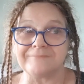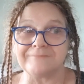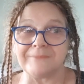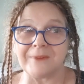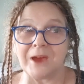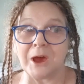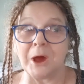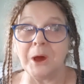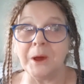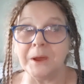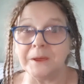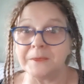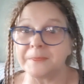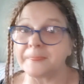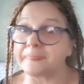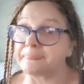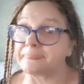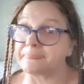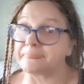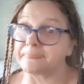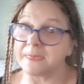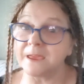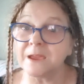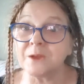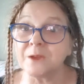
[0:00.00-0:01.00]
I
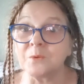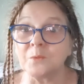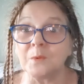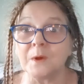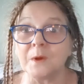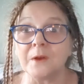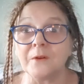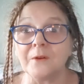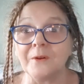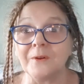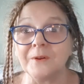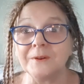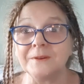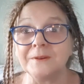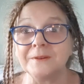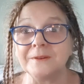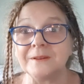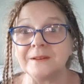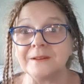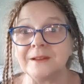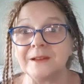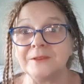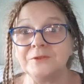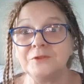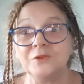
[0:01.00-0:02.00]
think we're on
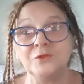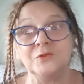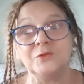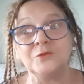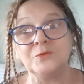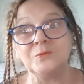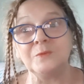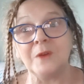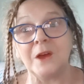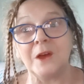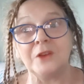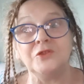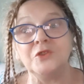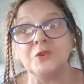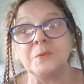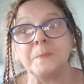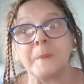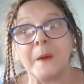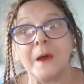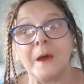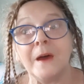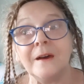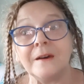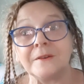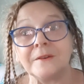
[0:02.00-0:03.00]
a new a new
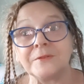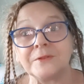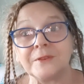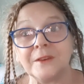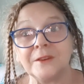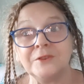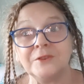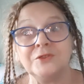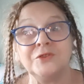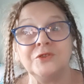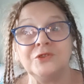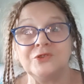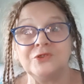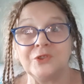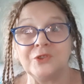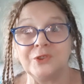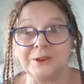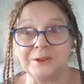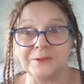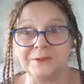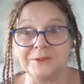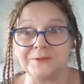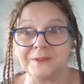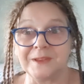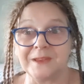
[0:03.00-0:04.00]
path, a new
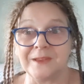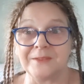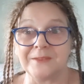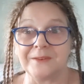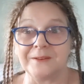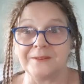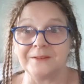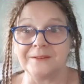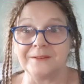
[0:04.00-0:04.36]
journey together.